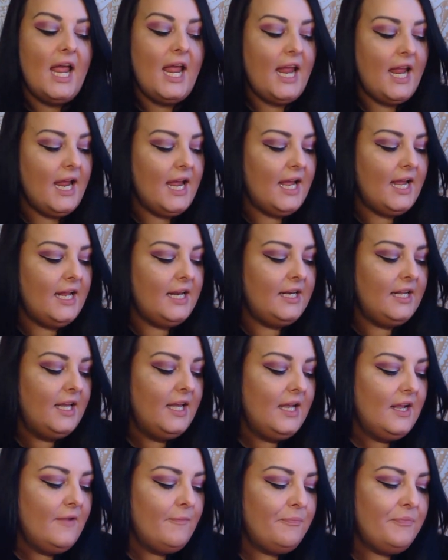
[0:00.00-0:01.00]
And,
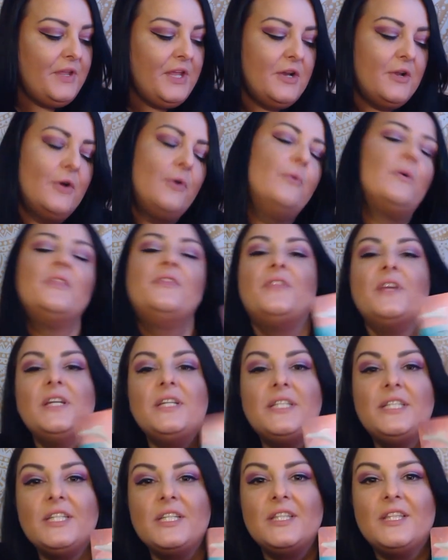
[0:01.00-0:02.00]
you know,
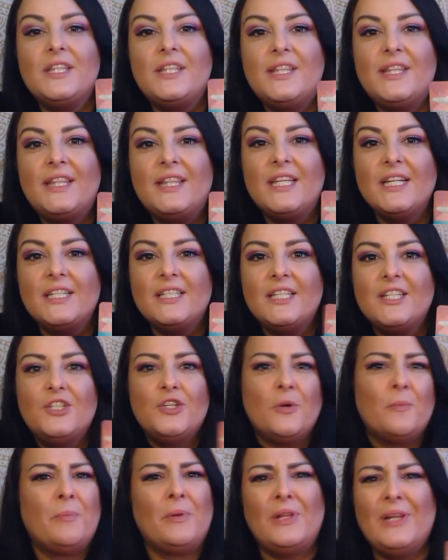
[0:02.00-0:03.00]
this this is
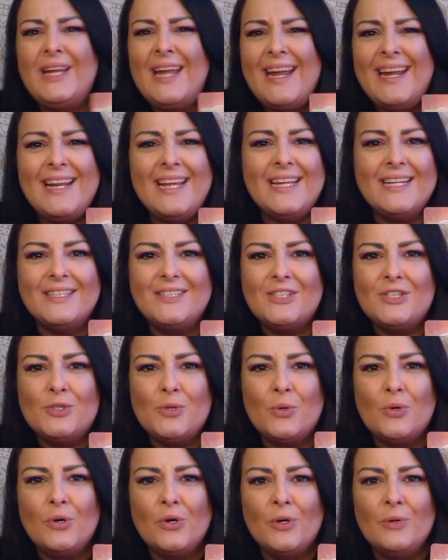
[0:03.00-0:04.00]
your Pleiadian
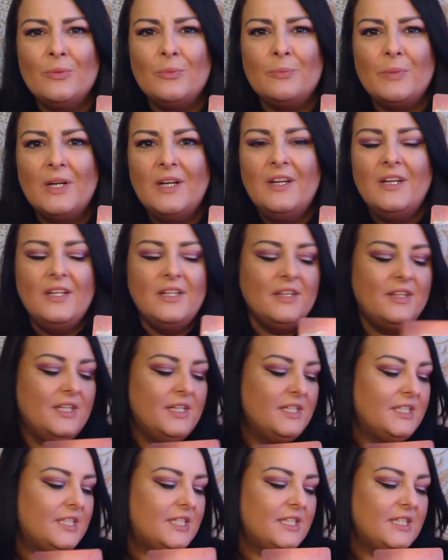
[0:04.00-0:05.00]
soul group.
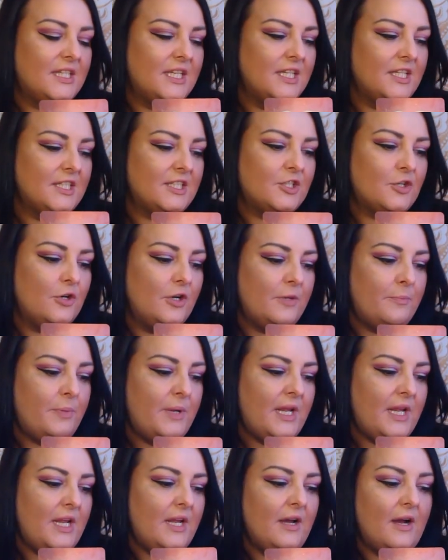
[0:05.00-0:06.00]
This this could
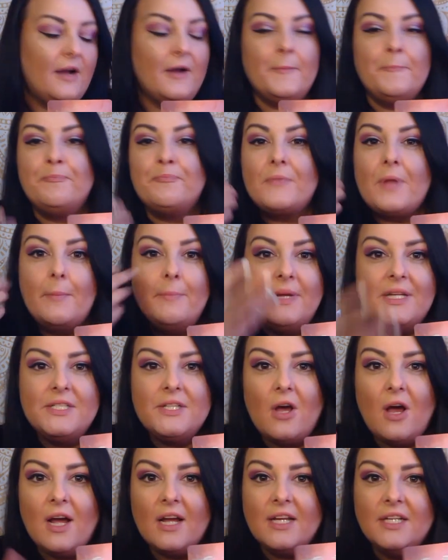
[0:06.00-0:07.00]
be um,
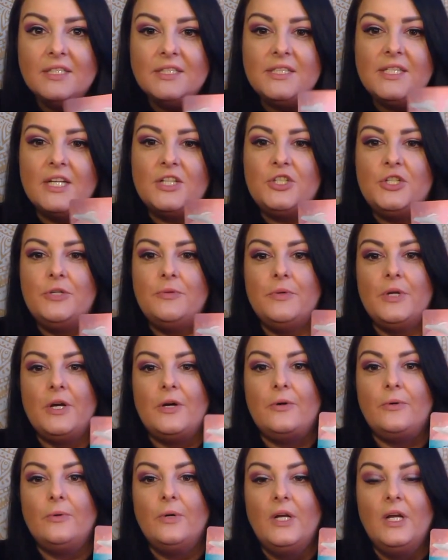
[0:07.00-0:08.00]
Mintakans that you
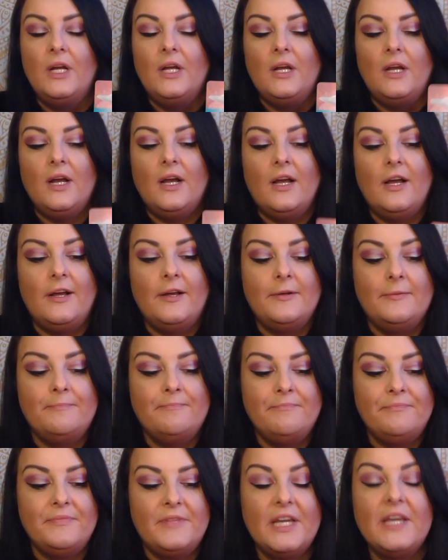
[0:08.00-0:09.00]
know
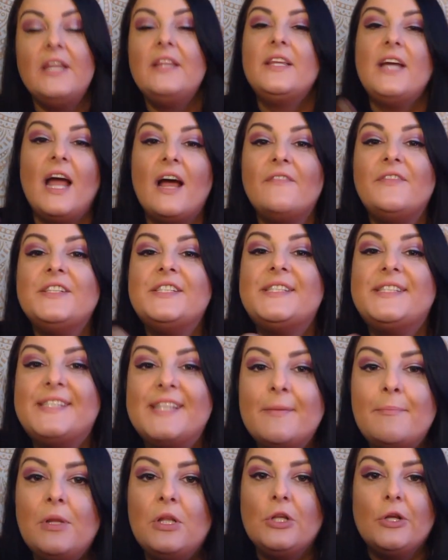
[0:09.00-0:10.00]
um, that that have a
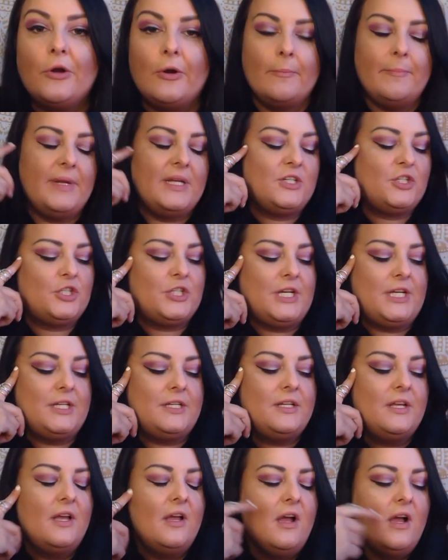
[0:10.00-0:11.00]
similar
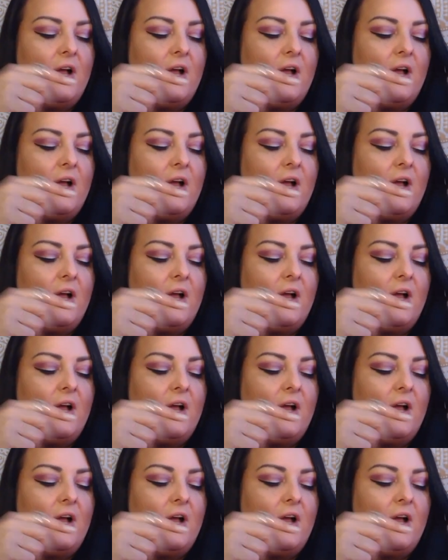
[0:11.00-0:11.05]
mission,